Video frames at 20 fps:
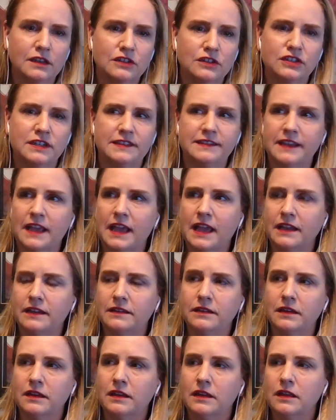She
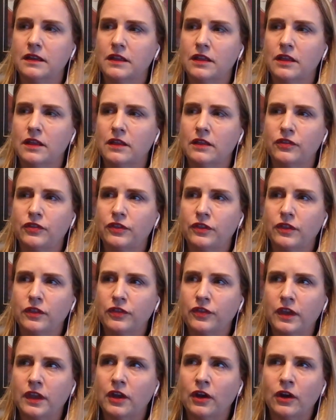said,
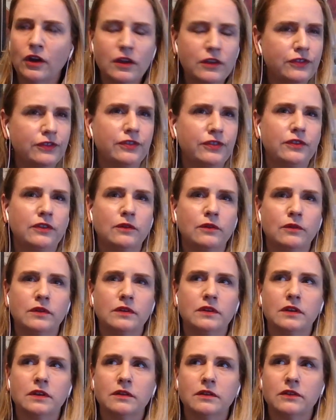the earth,
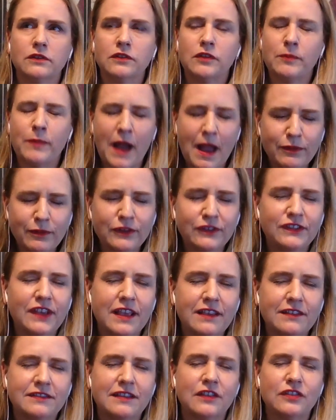the Bible
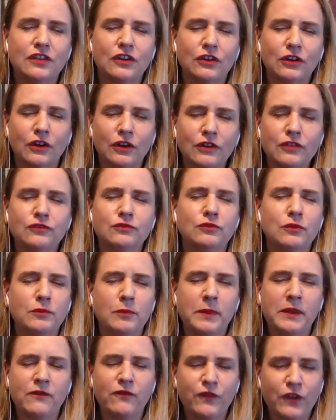says that the earth
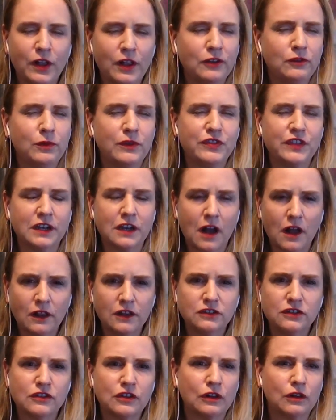will be filled with the
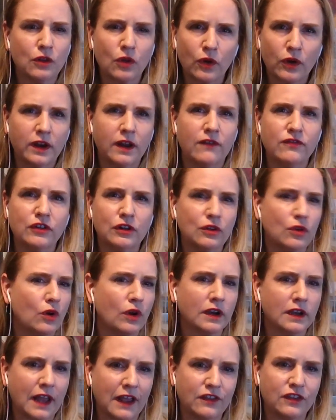knowledge of the glory of the
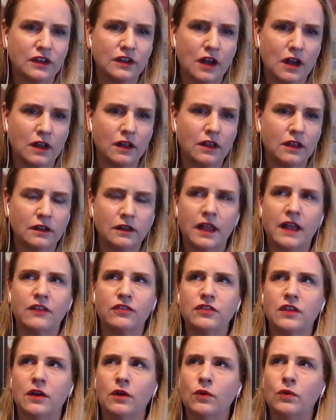Lord like the,
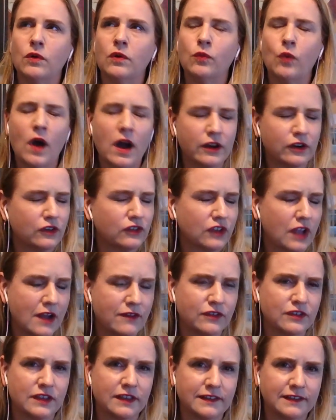like the waters
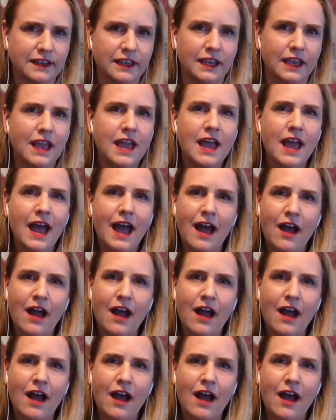cover the sea.